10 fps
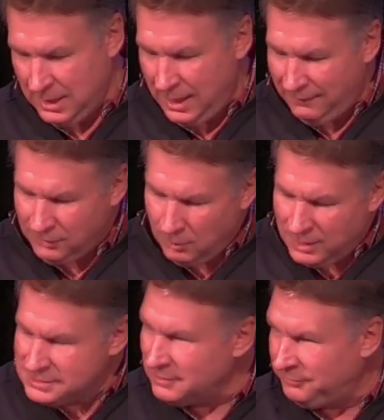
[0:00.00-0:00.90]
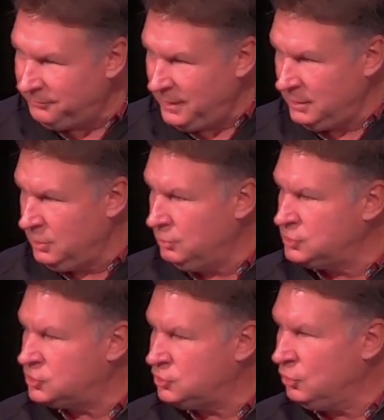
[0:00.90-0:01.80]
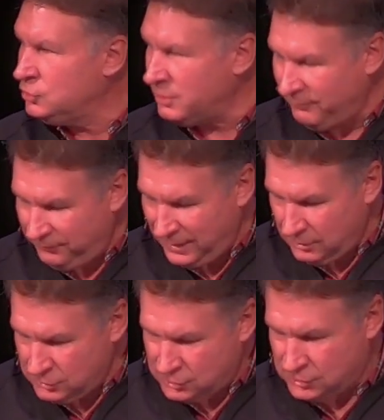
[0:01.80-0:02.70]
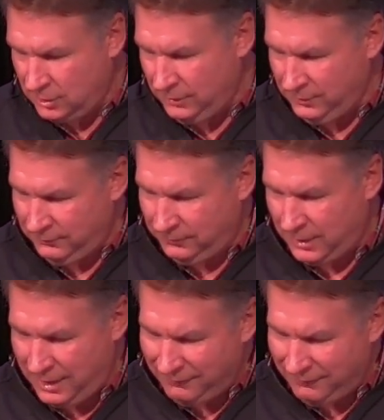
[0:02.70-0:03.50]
Everyone is a fellow soldier, a fellow servant for God.